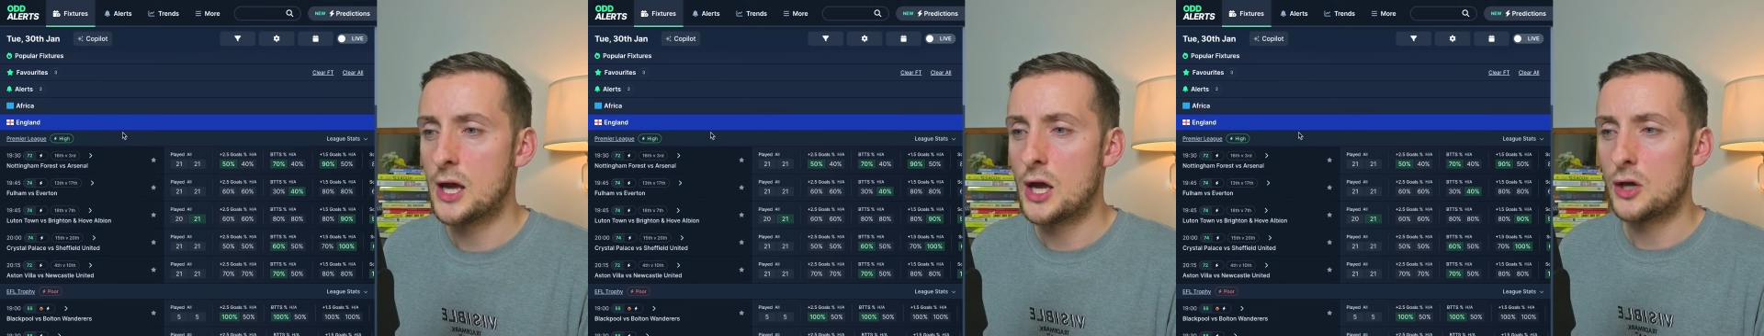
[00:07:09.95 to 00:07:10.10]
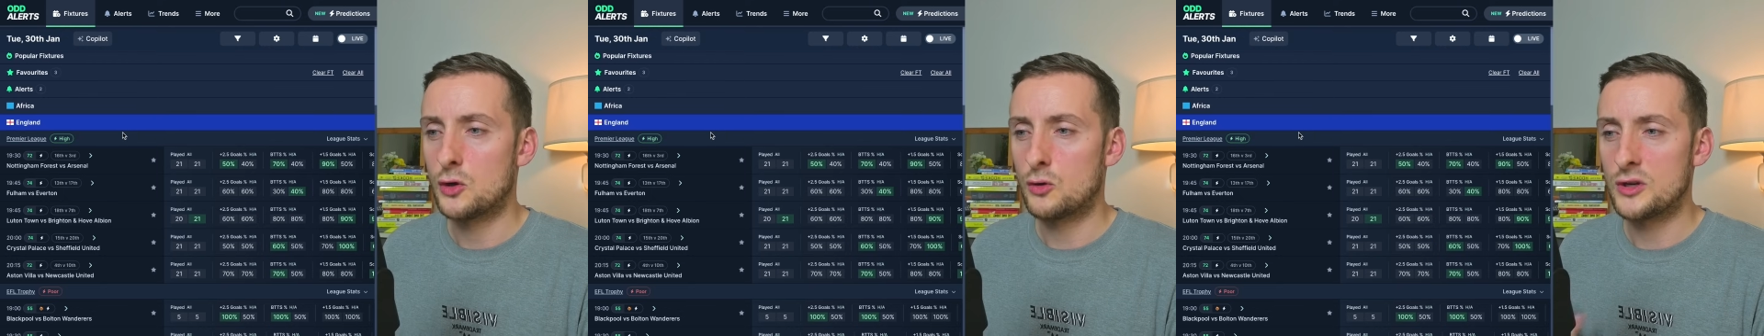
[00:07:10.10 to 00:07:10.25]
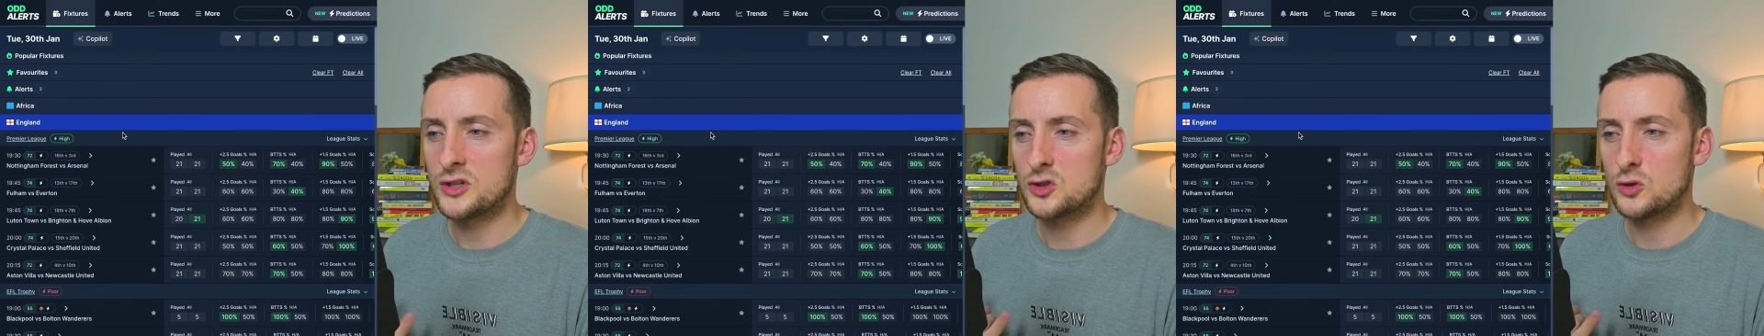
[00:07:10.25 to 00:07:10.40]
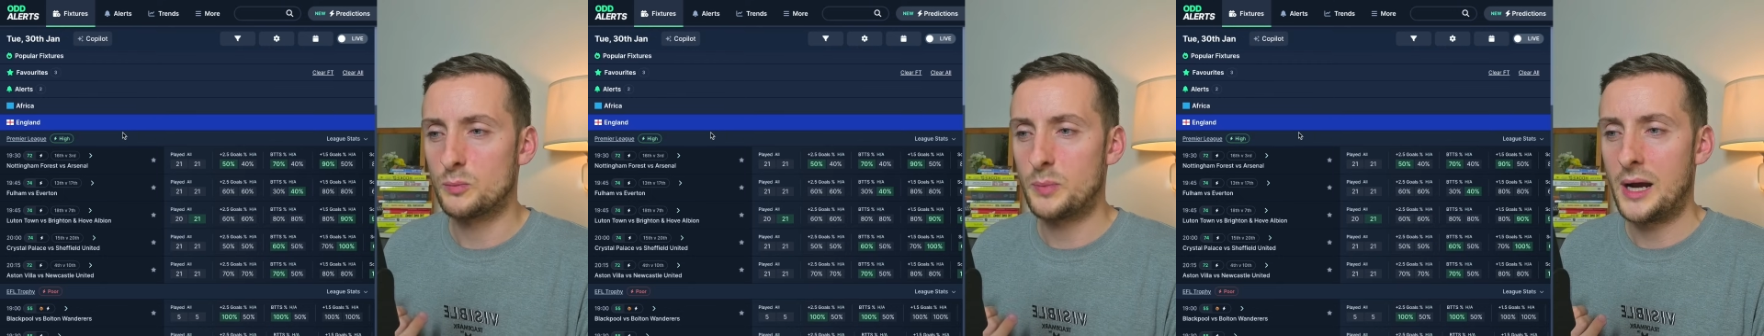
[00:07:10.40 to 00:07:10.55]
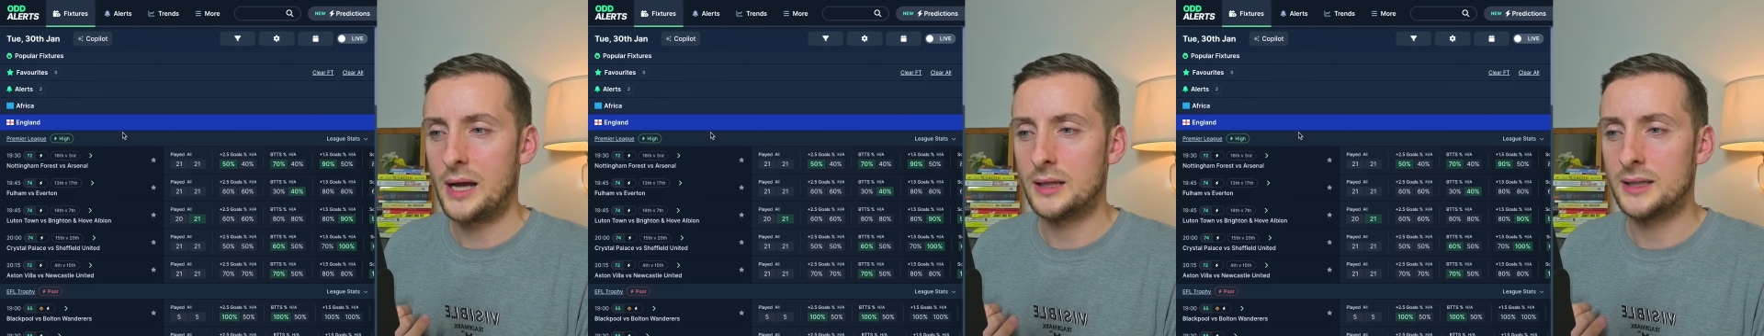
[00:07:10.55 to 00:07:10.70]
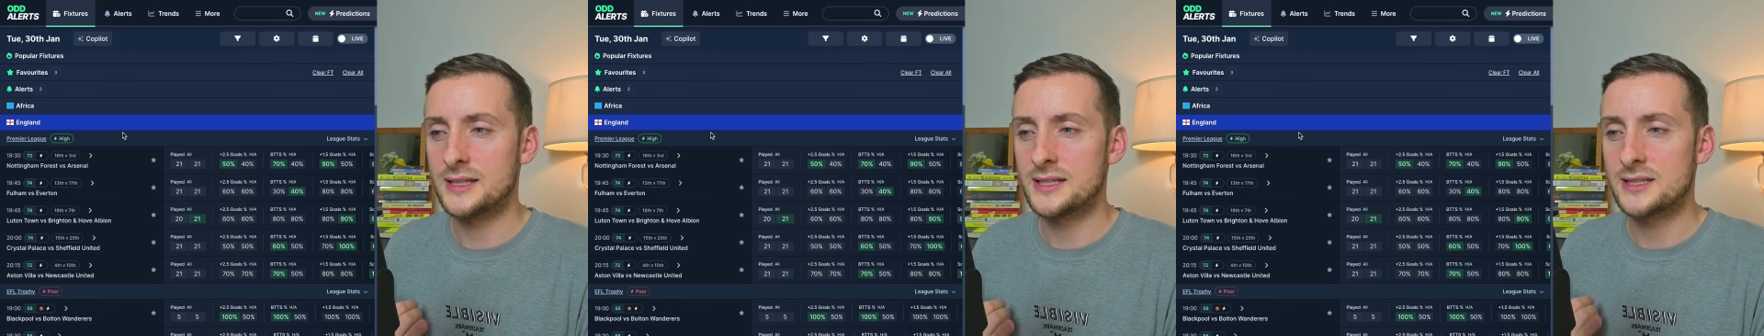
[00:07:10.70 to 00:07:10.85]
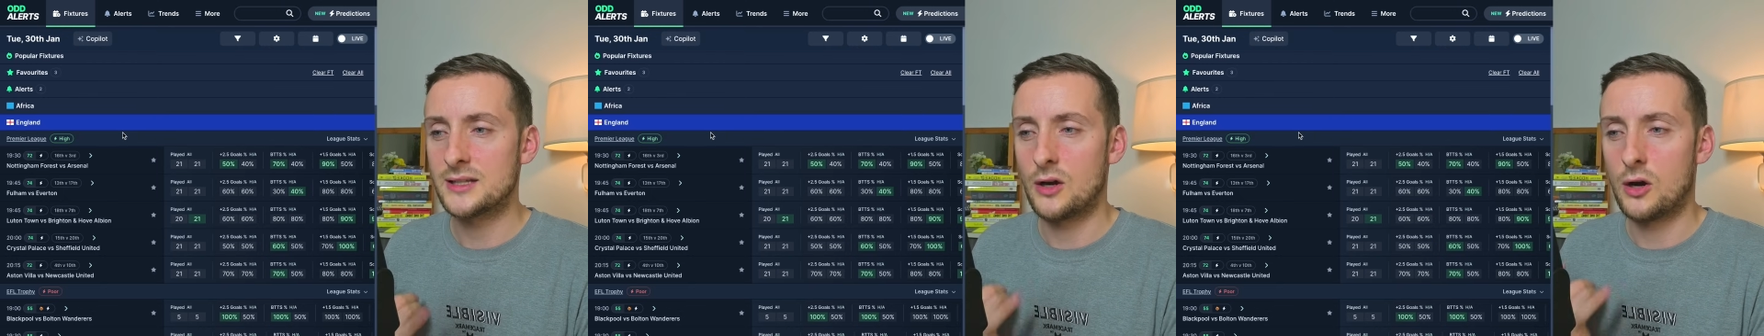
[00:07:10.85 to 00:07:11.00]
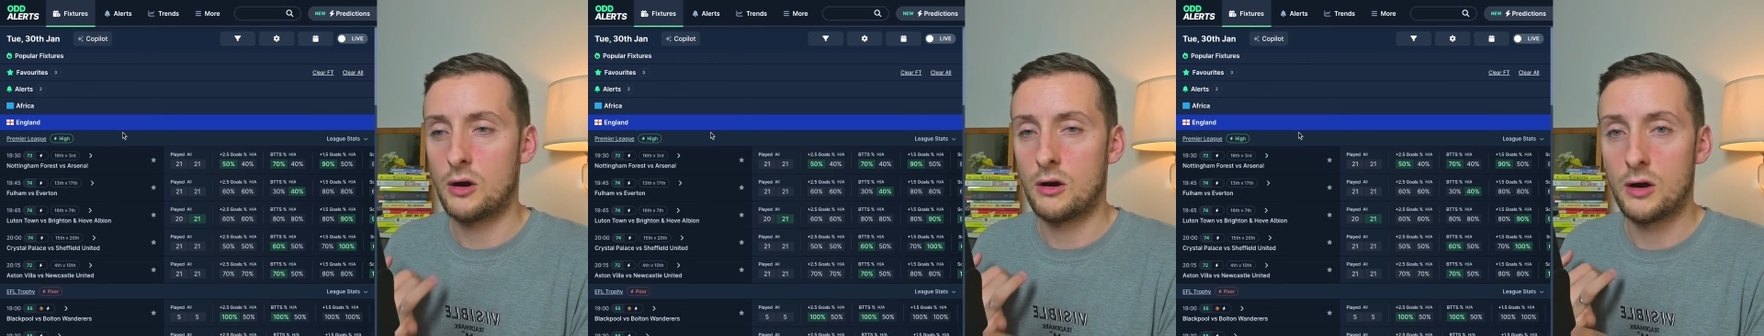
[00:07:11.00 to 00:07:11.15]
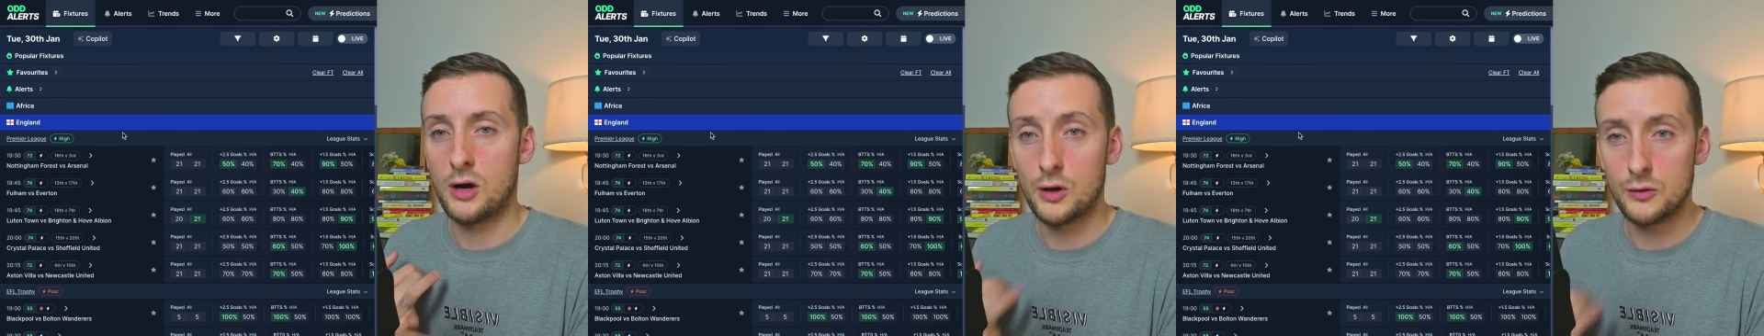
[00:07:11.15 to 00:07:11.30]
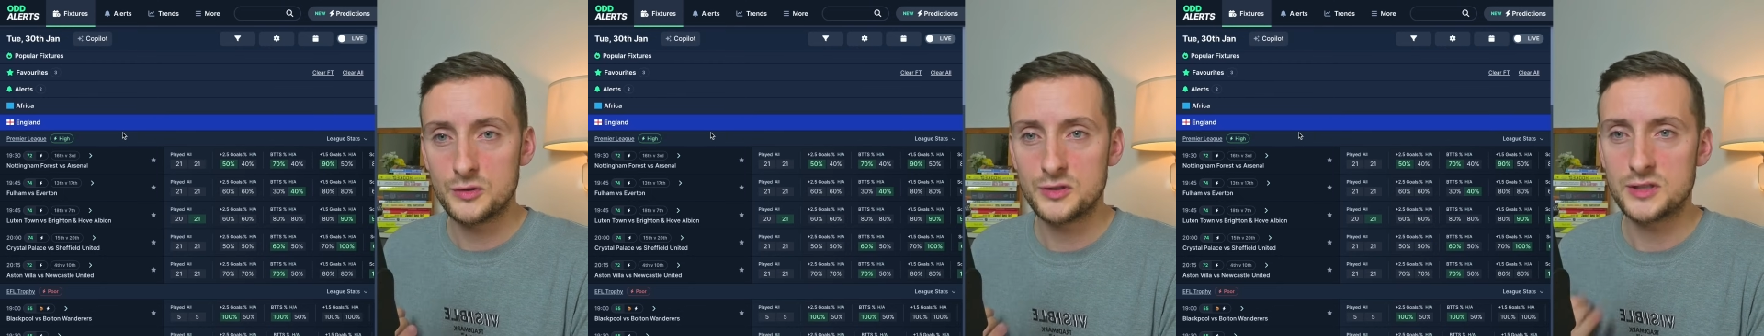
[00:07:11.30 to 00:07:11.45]
Crystal Palace are
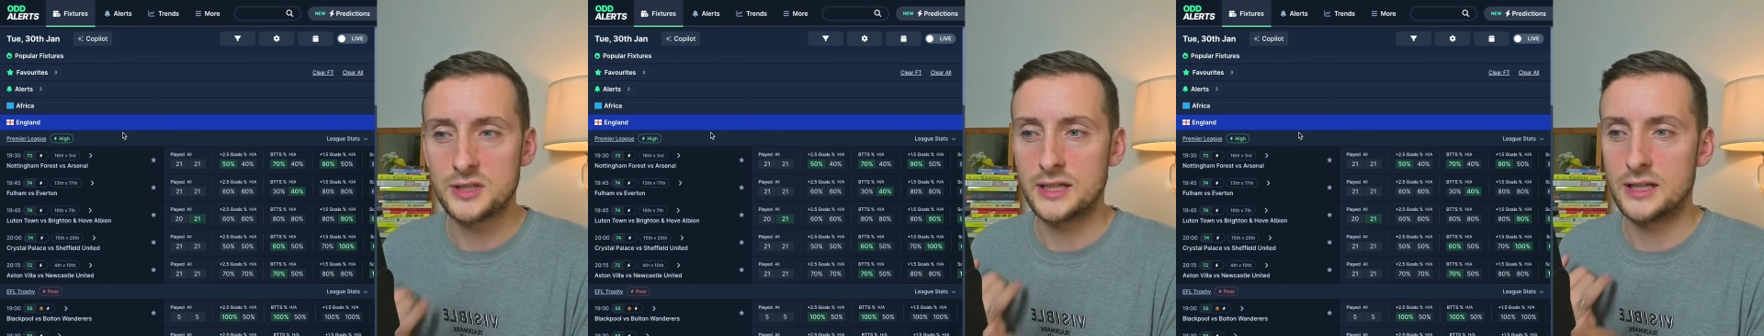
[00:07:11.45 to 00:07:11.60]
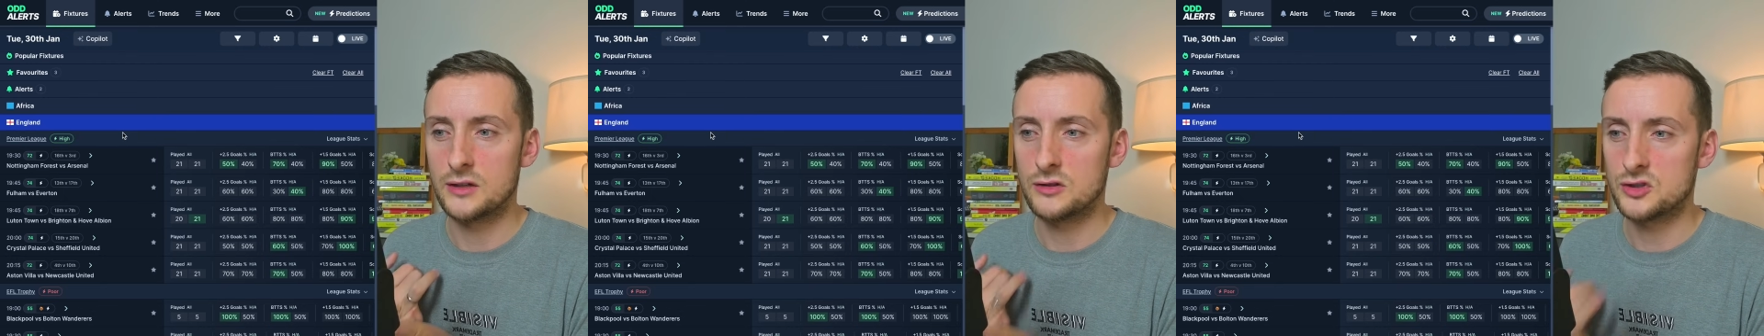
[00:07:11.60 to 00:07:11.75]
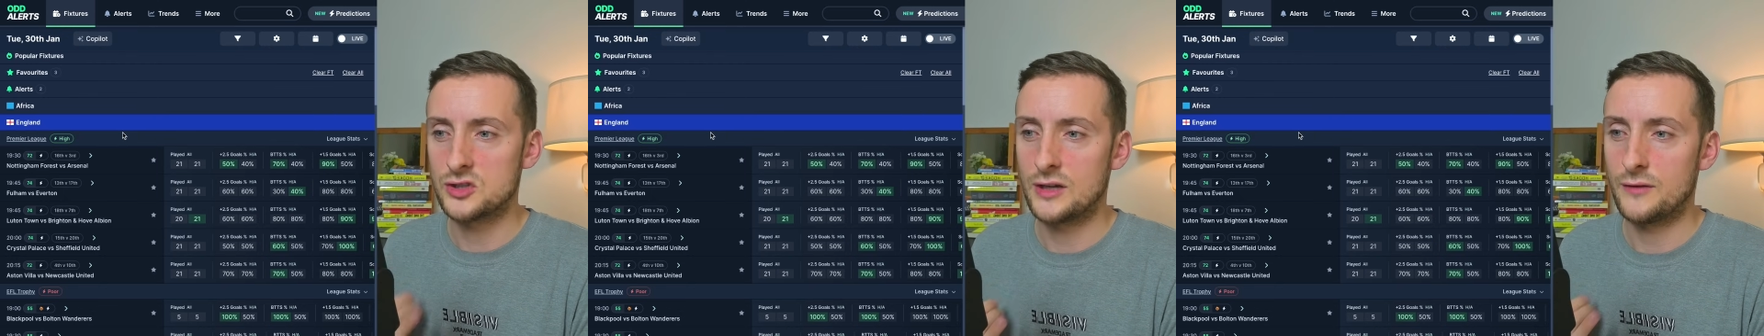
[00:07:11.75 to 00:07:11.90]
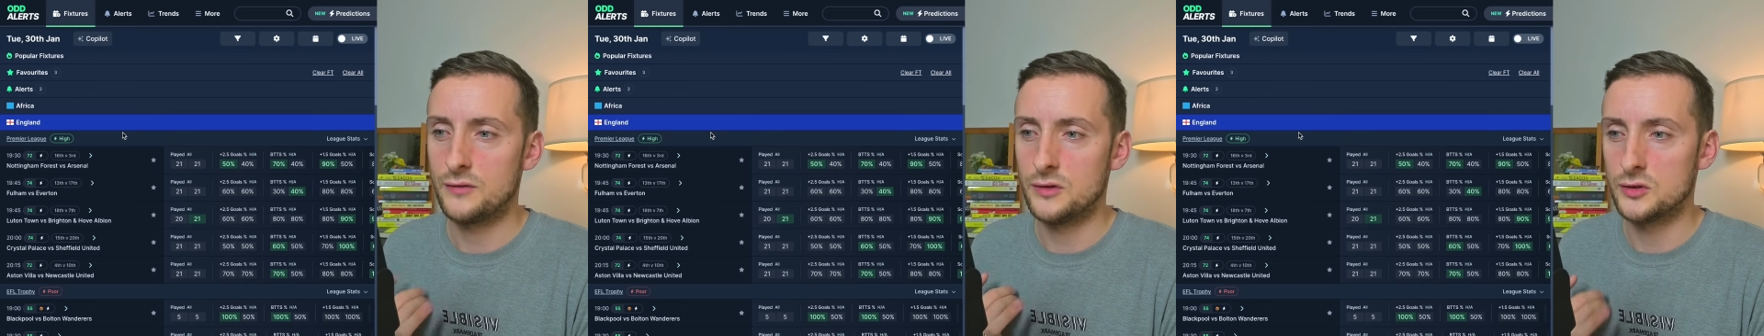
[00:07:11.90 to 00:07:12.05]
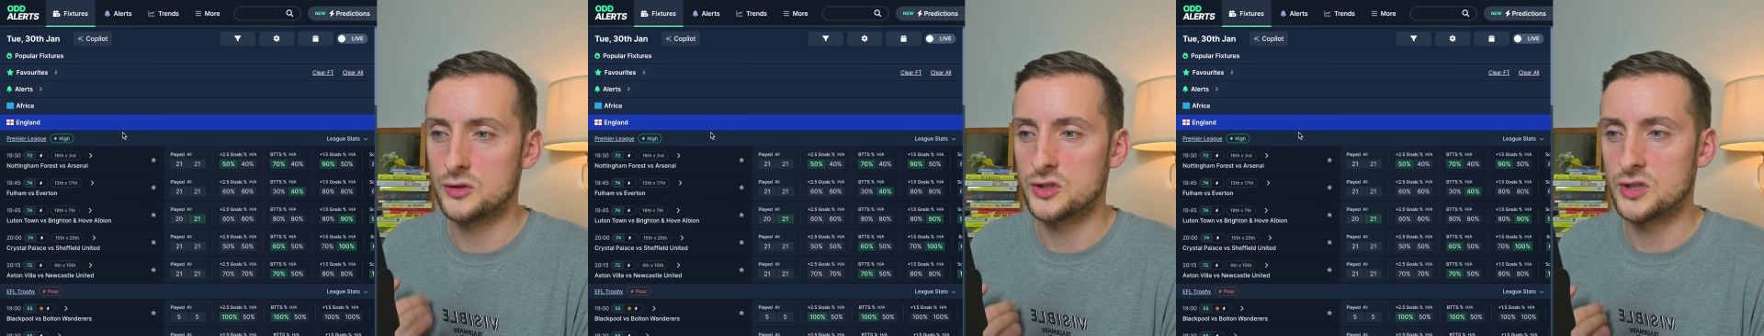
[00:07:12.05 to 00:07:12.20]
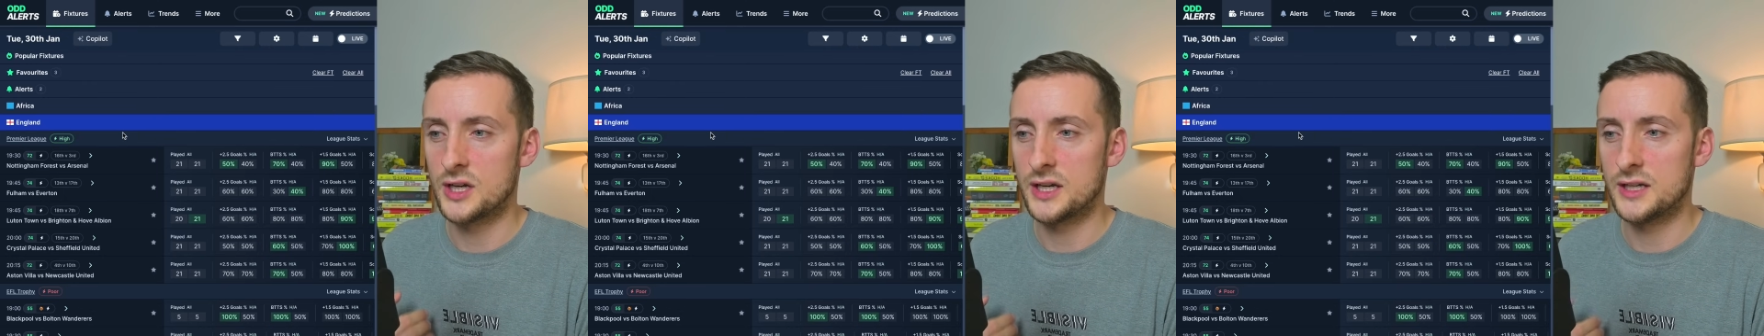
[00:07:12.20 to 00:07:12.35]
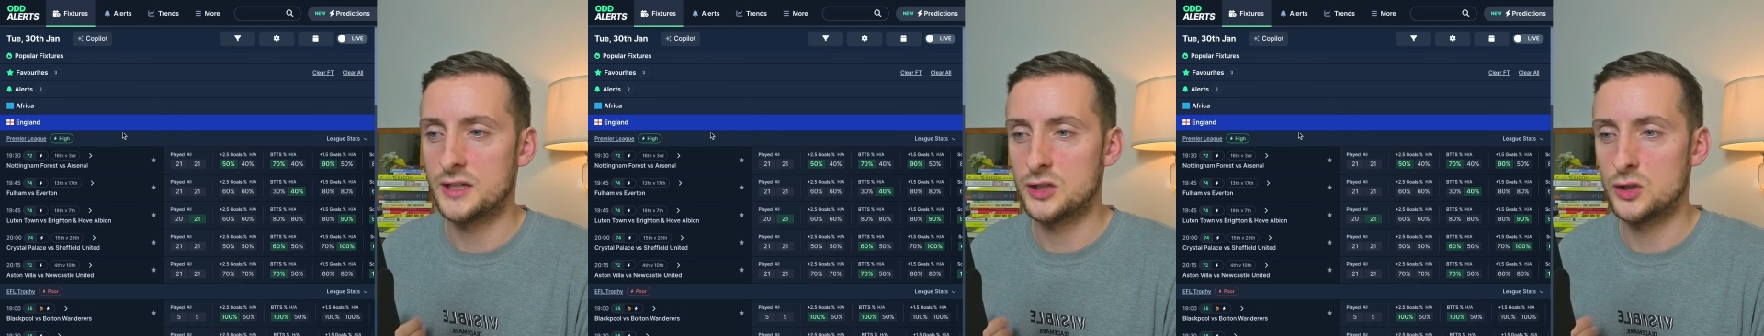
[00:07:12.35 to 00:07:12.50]
hosting Sheffield United,